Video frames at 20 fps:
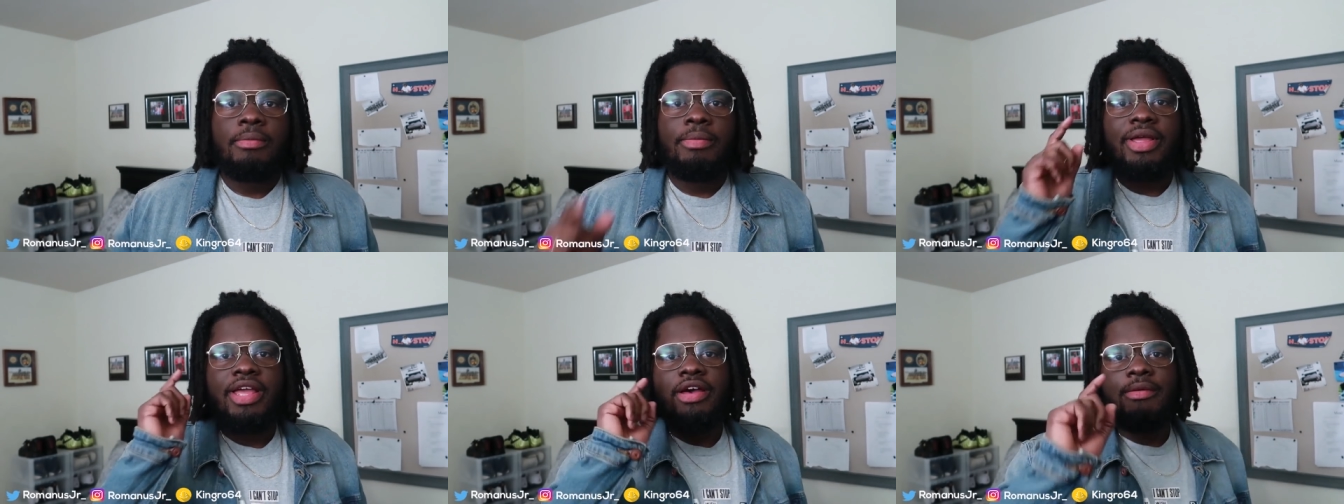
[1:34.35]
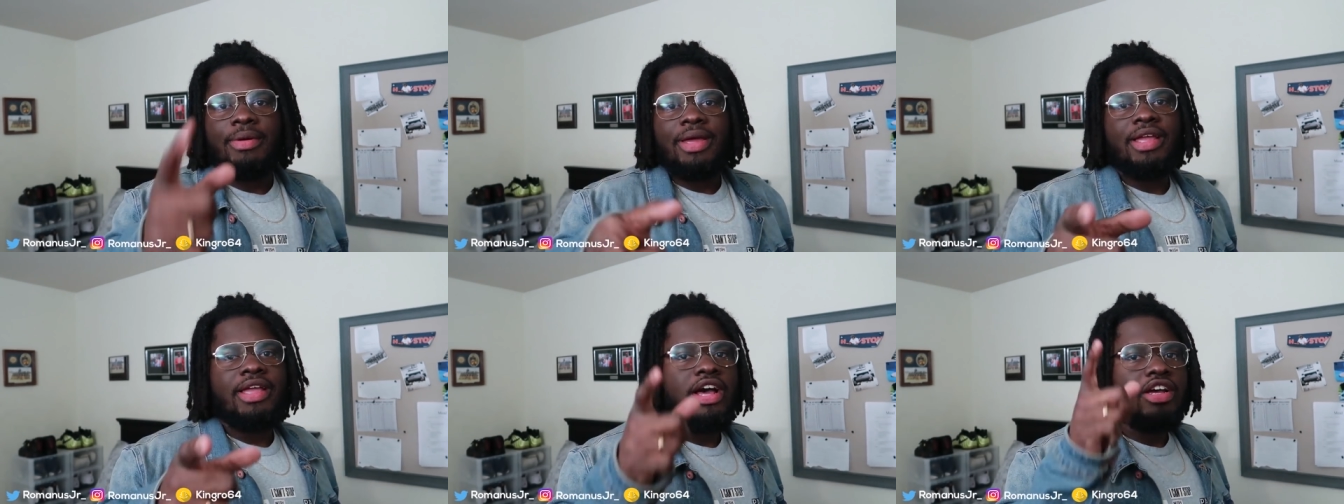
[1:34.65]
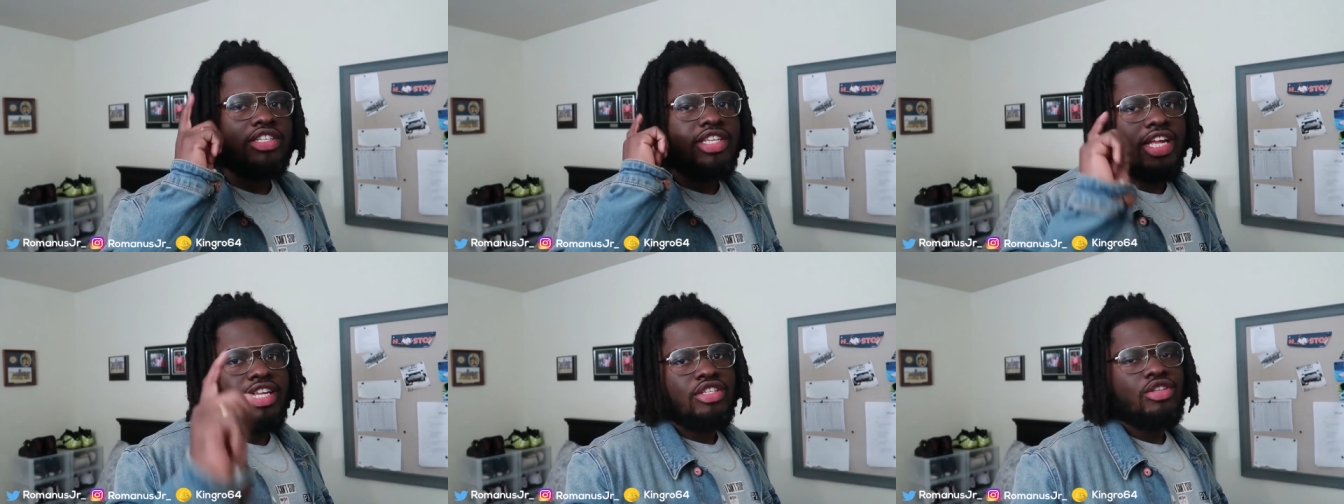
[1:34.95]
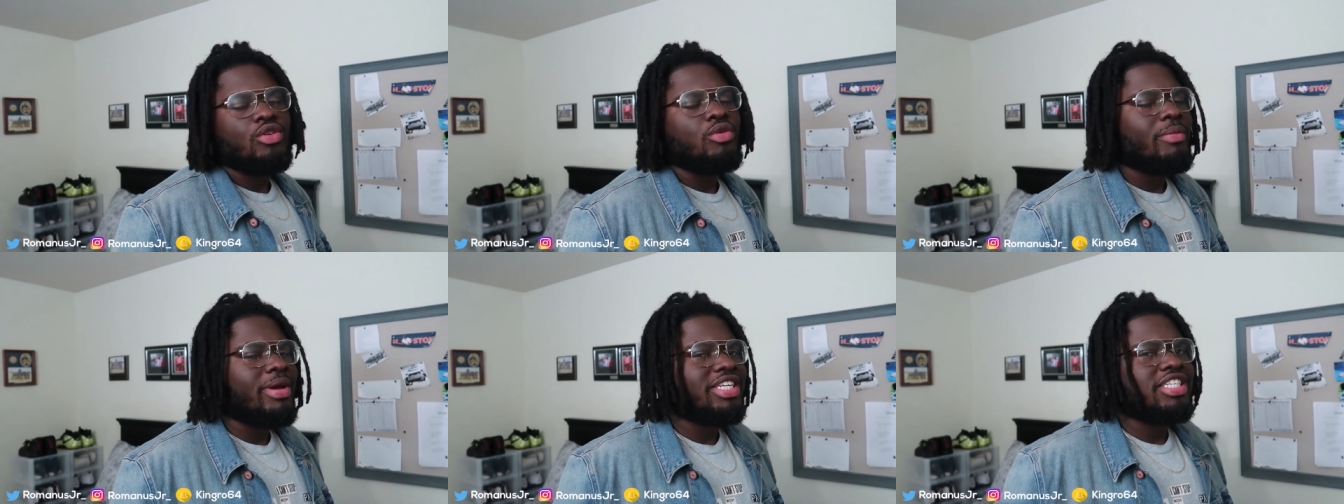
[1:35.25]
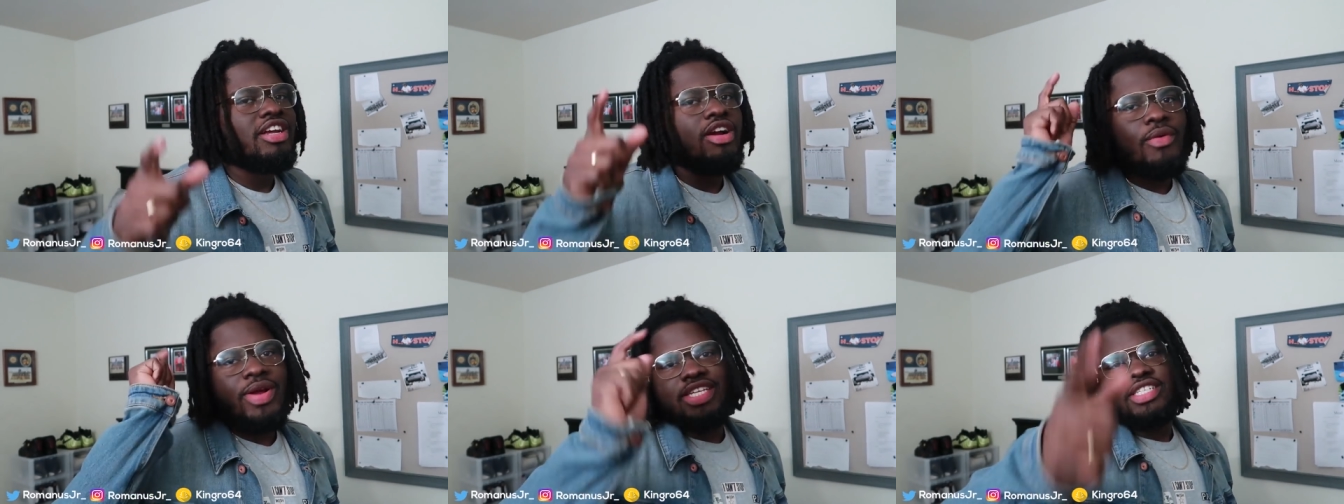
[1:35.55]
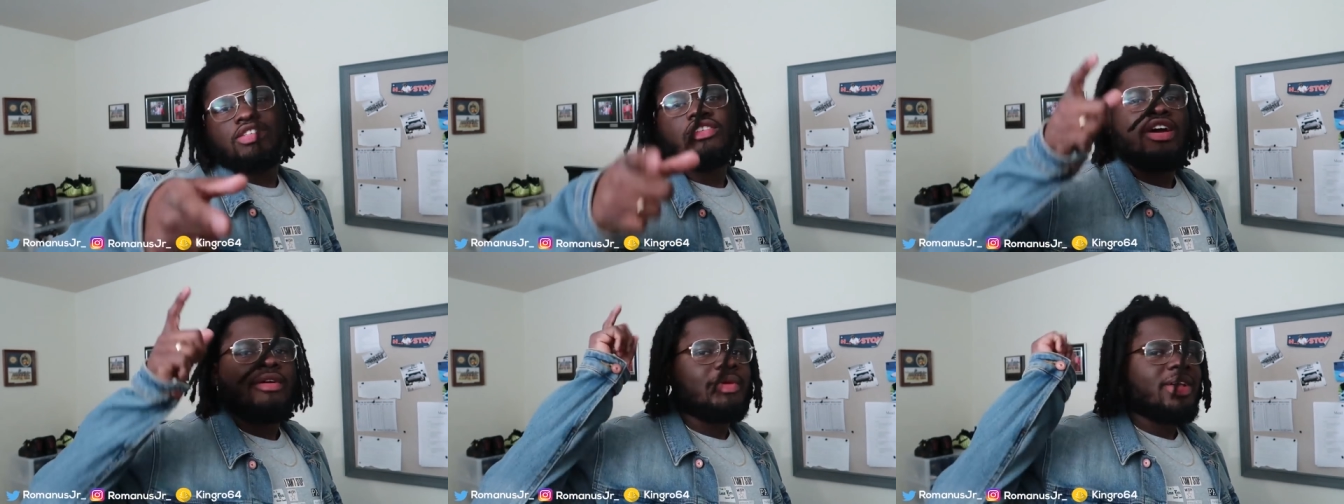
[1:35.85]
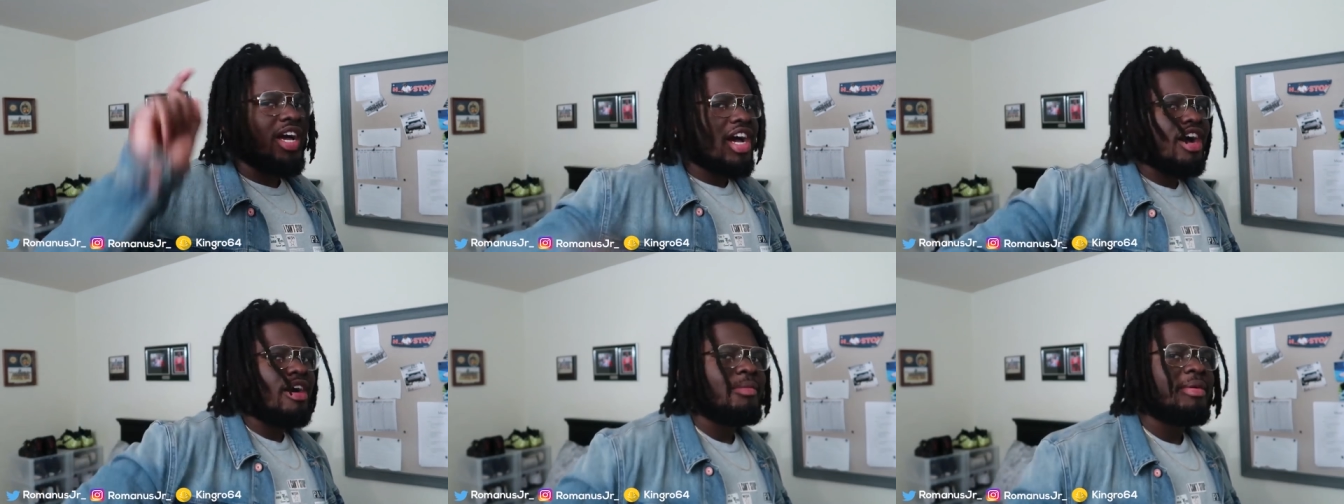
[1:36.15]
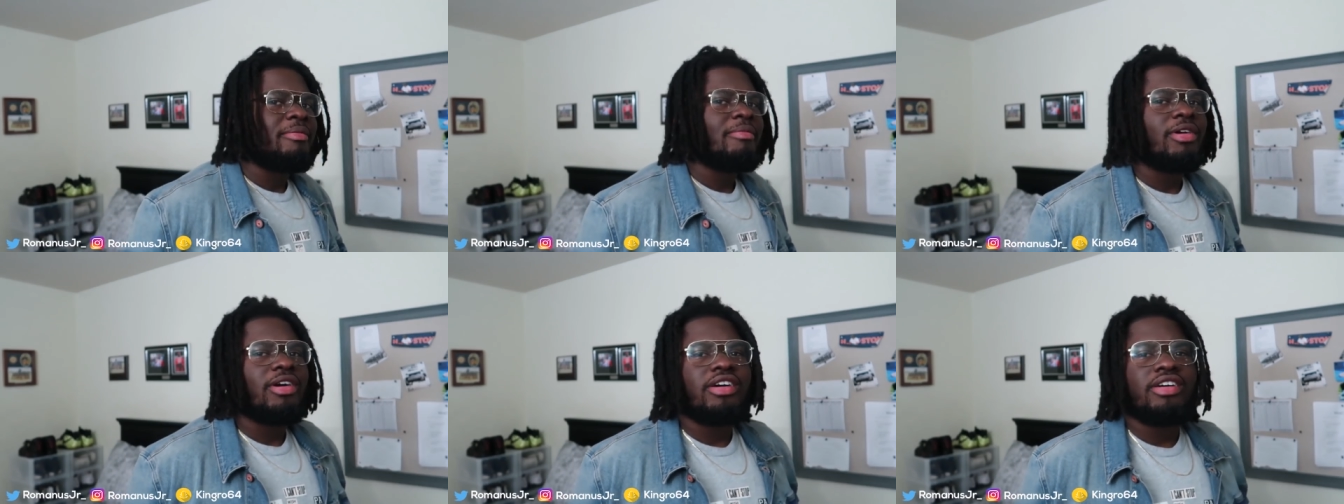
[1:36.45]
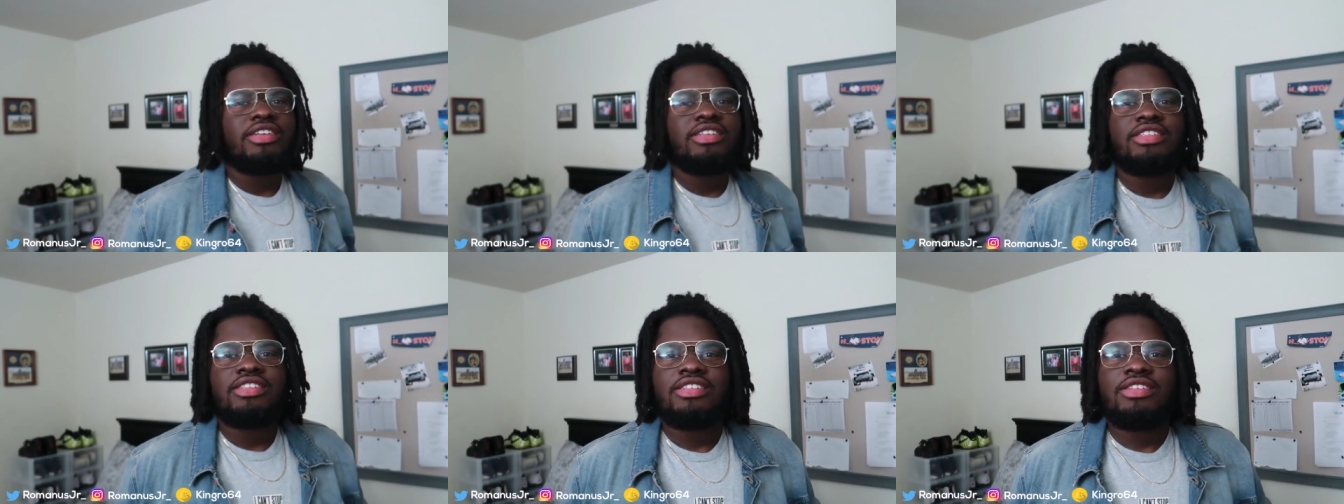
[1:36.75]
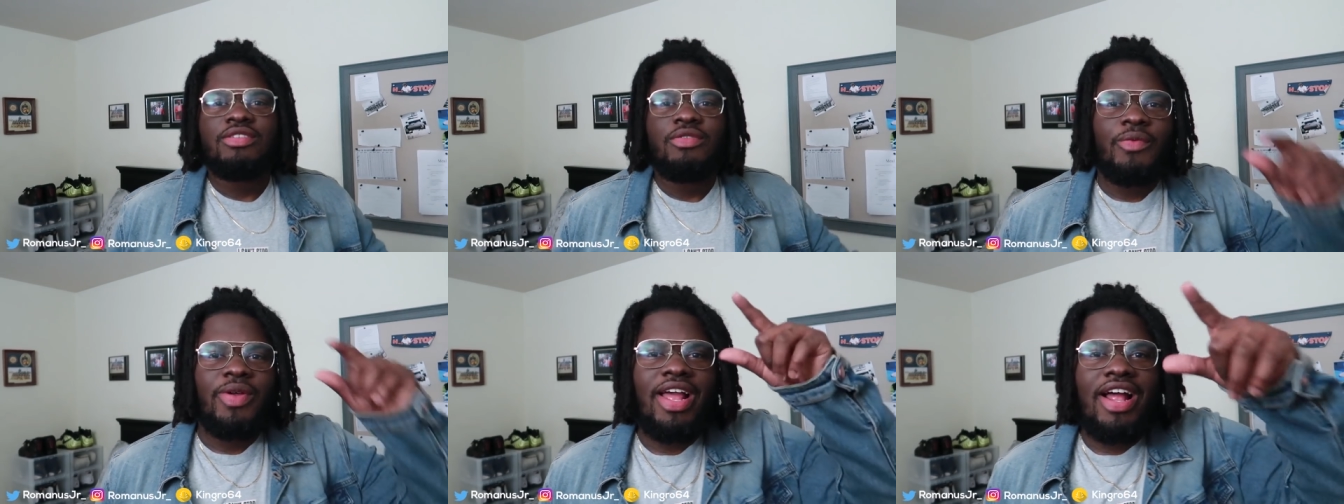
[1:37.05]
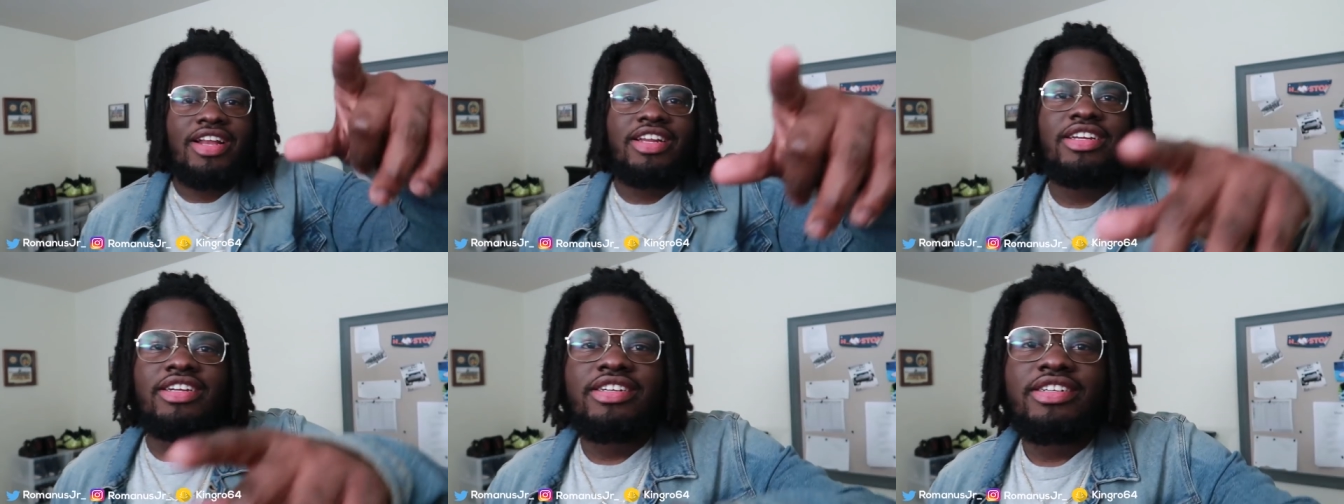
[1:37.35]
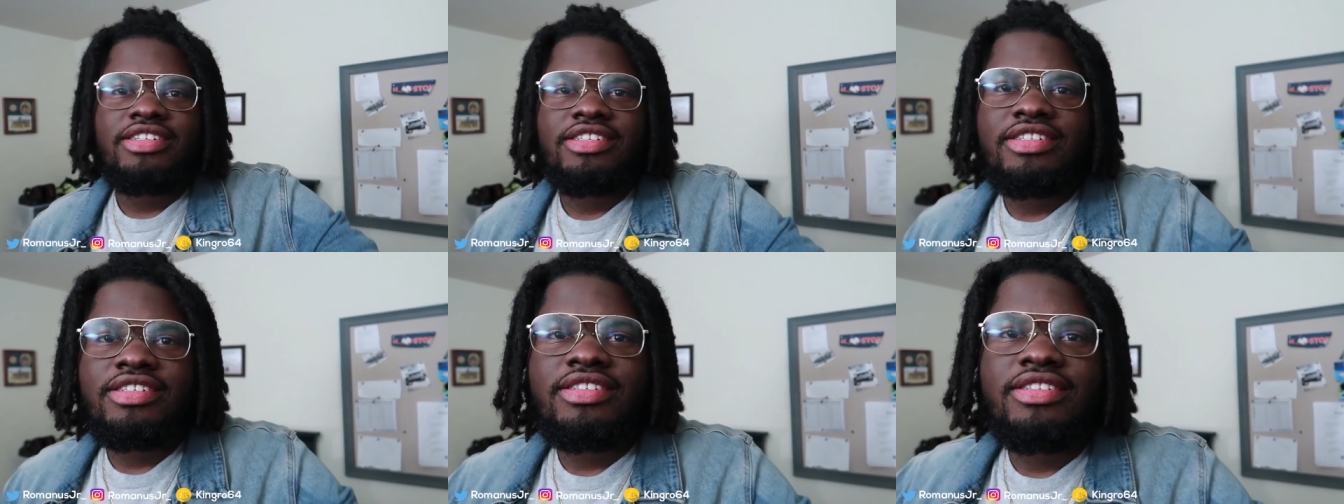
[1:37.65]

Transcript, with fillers: But yeah, man, y'all stay tuned. Make sure y'all rate, subscribe, and comment, bro. We out of here.